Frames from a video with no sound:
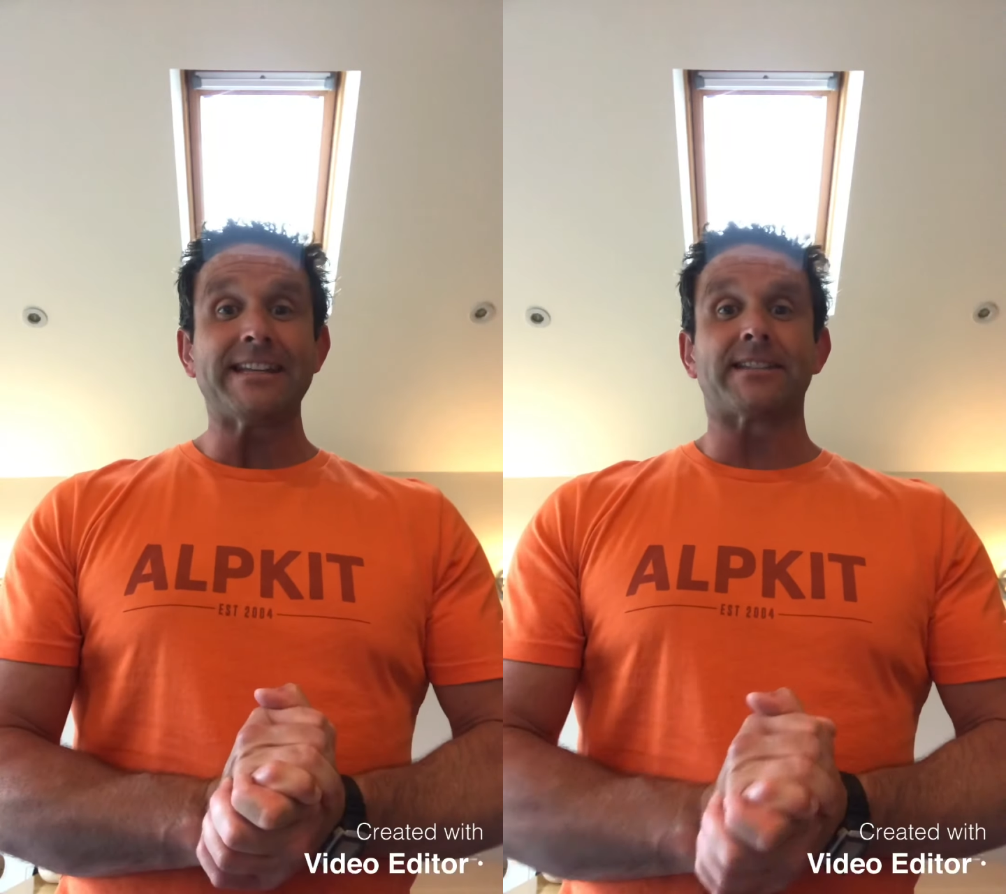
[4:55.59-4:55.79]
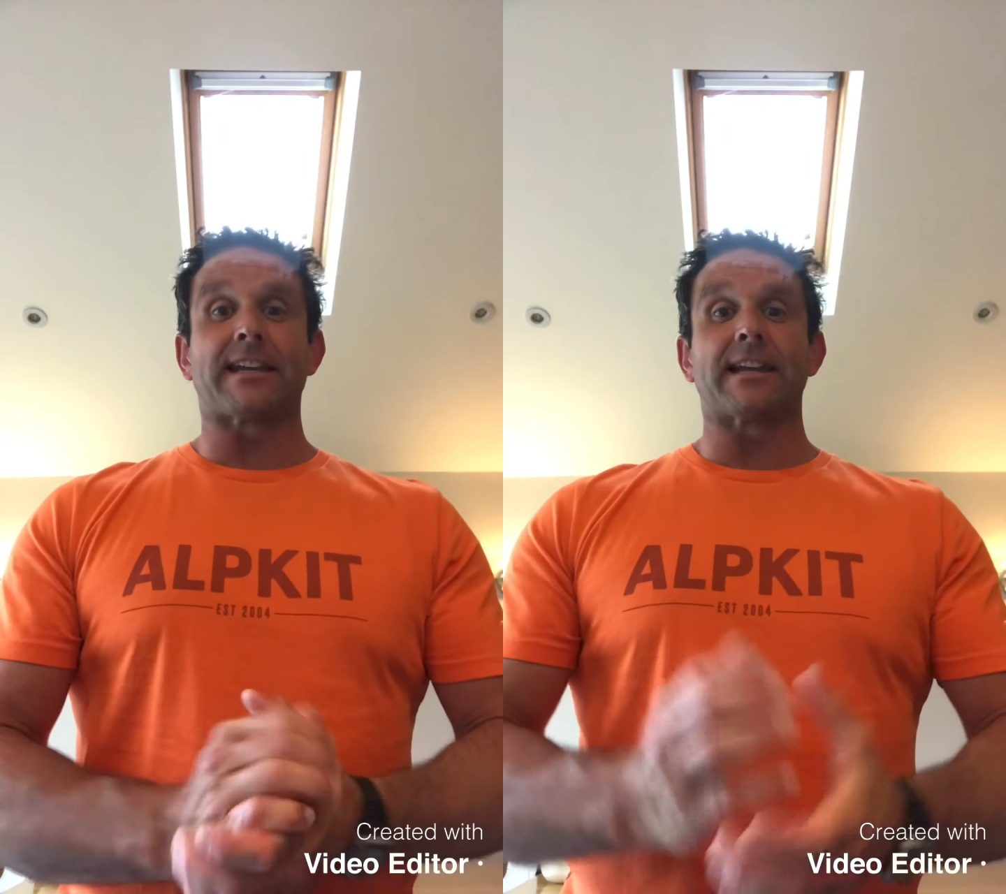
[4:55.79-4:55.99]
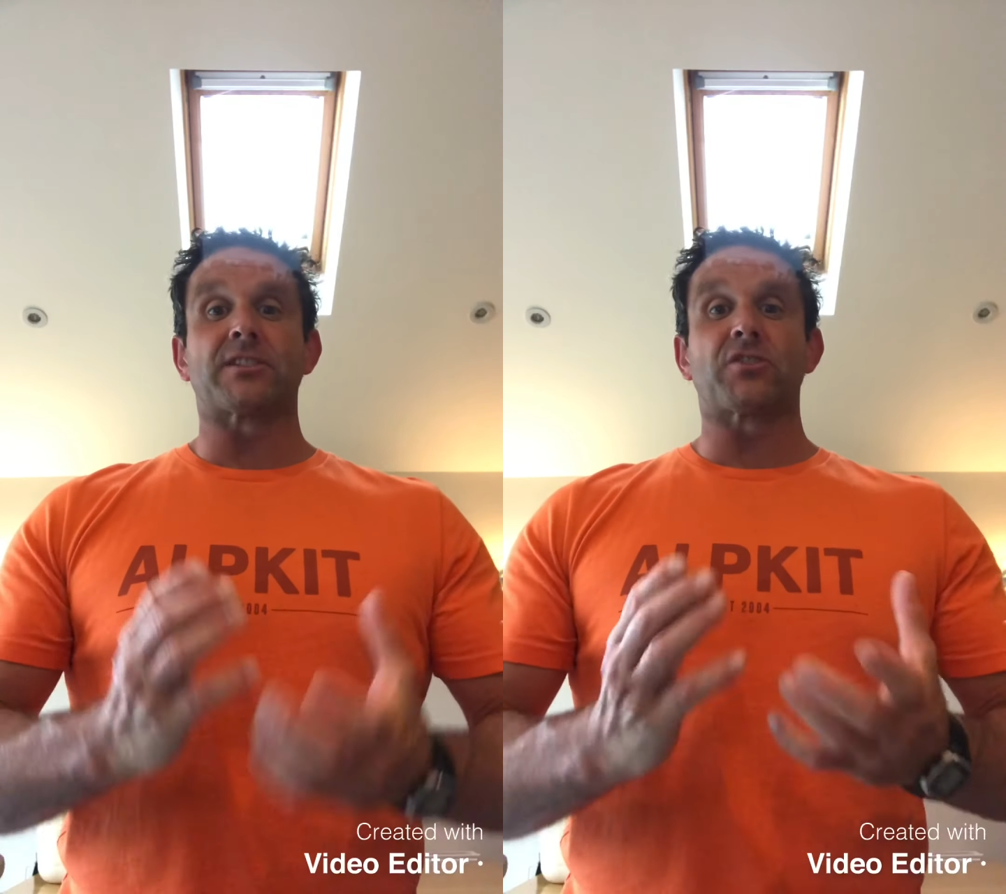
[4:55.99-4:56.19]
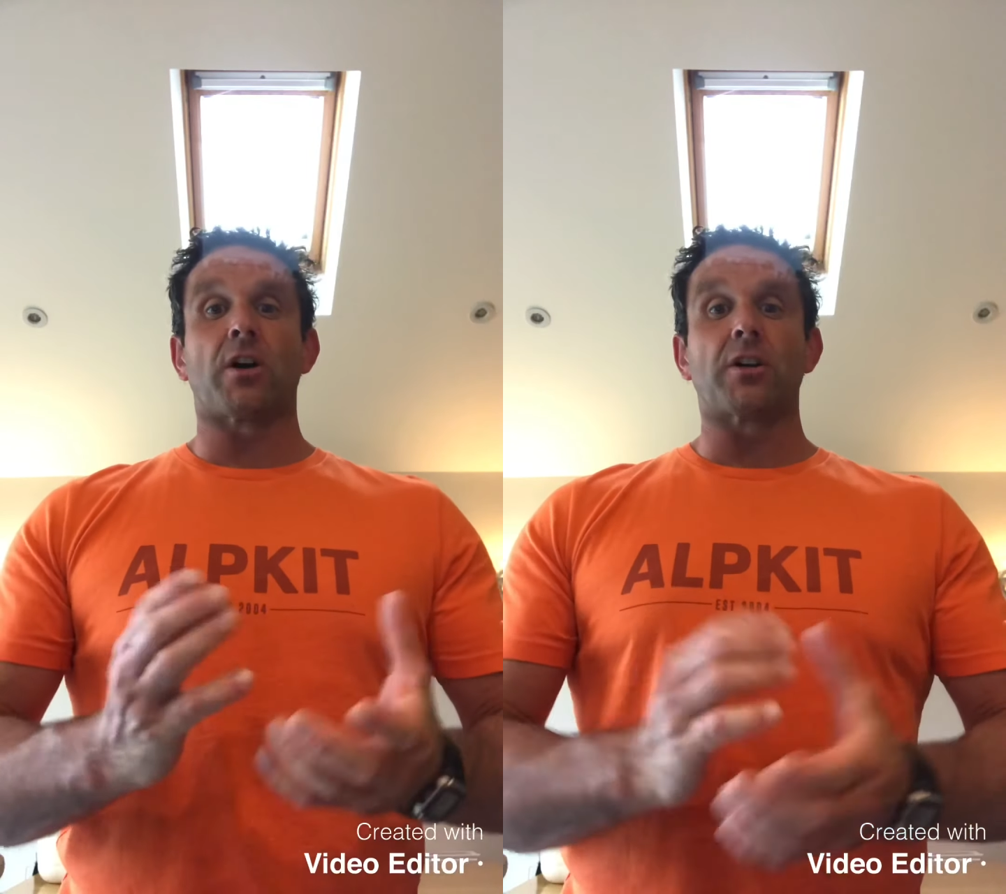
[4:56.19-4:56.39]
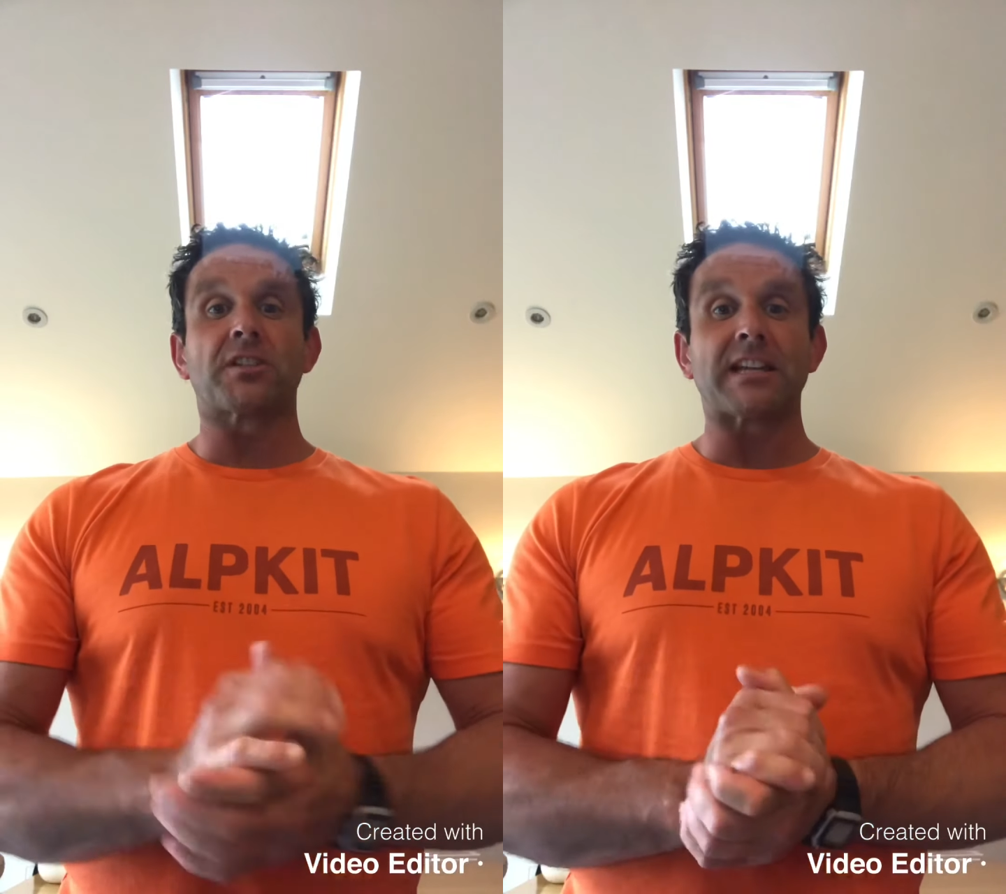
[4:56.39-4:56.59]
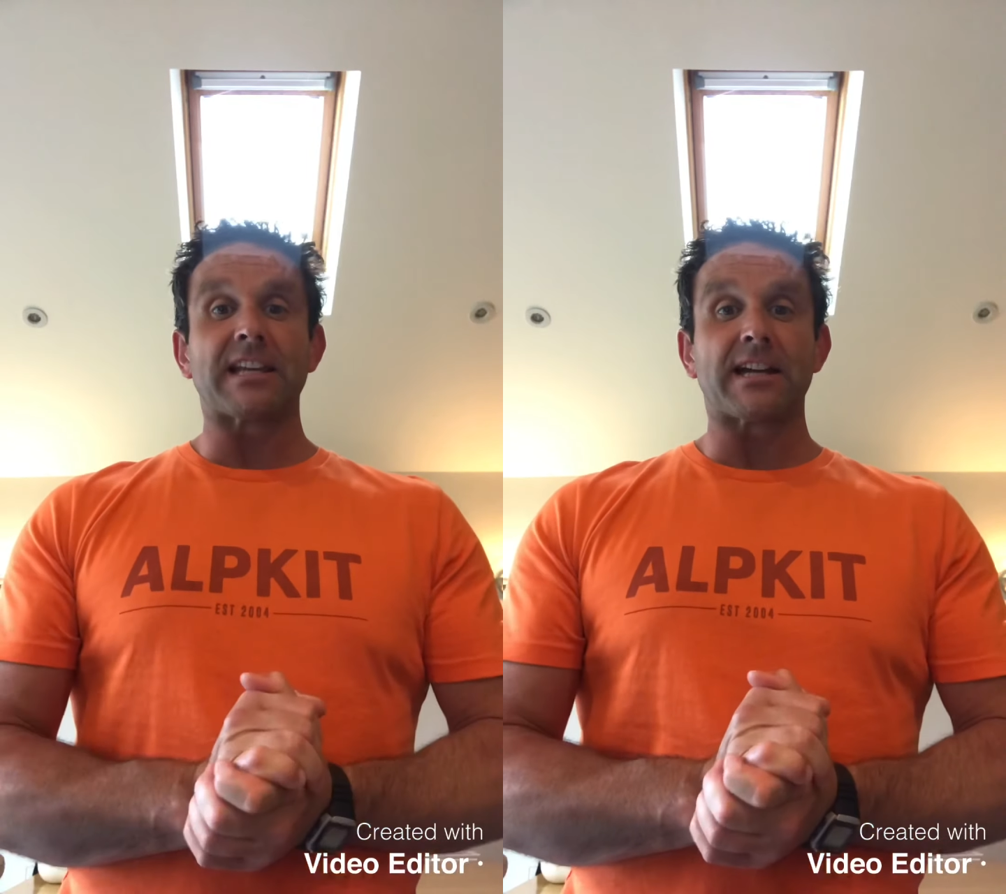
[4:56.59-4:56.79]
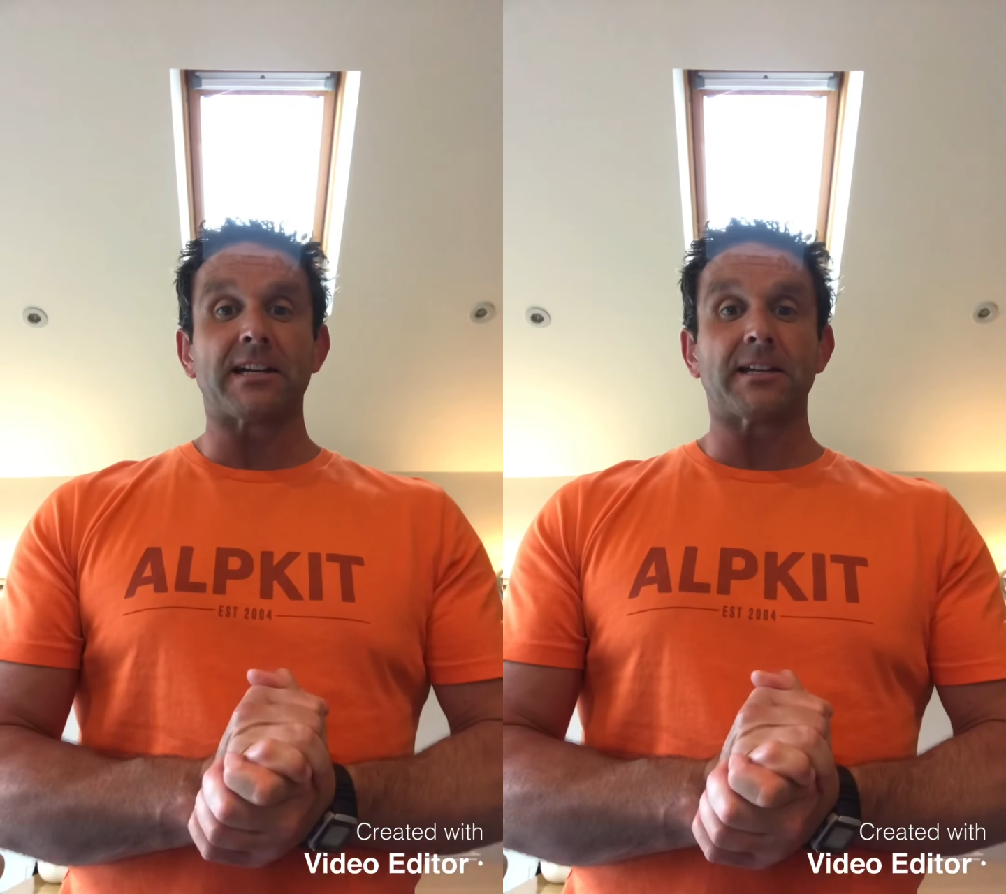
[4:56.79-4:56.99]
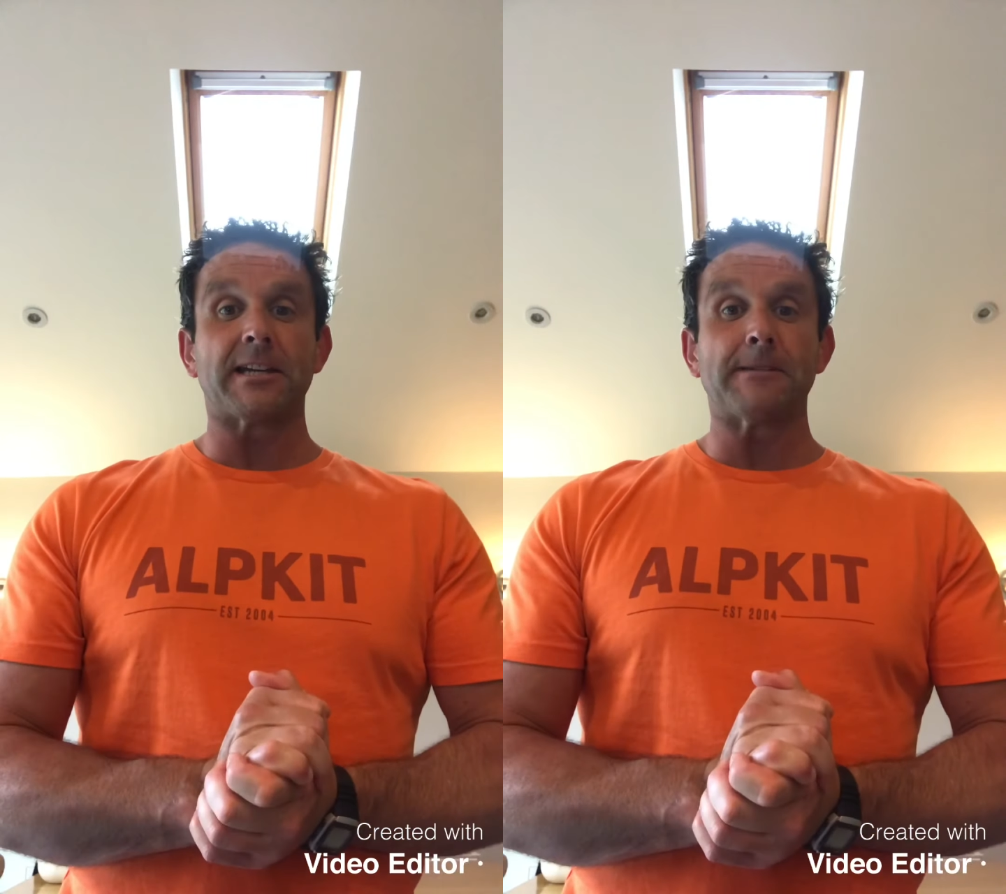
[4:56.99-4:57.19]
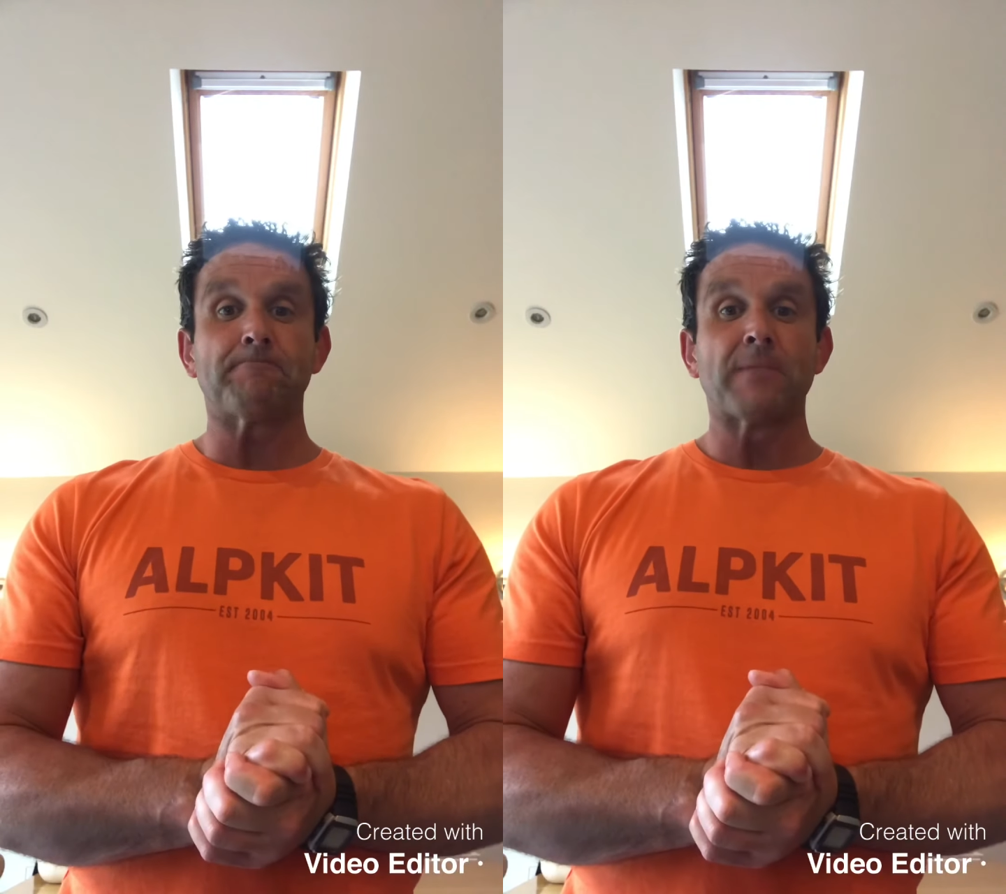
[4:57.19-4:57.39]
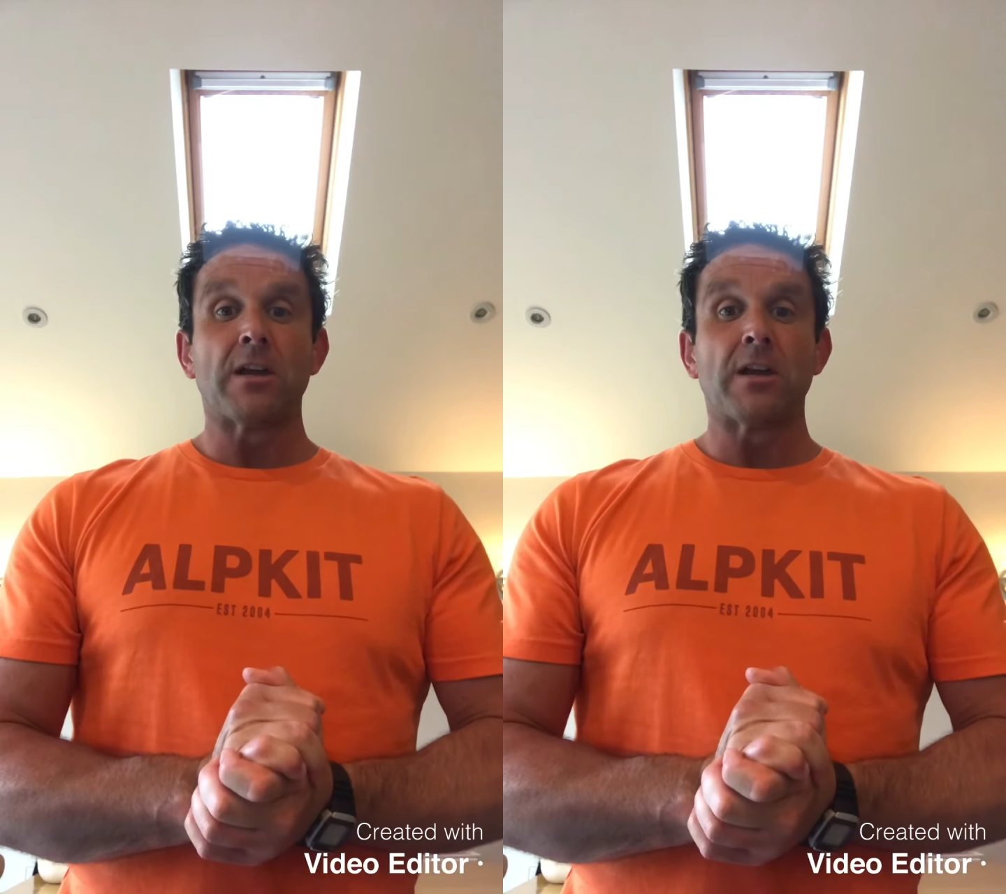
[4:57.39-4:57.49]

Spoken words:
to get started in kayaking.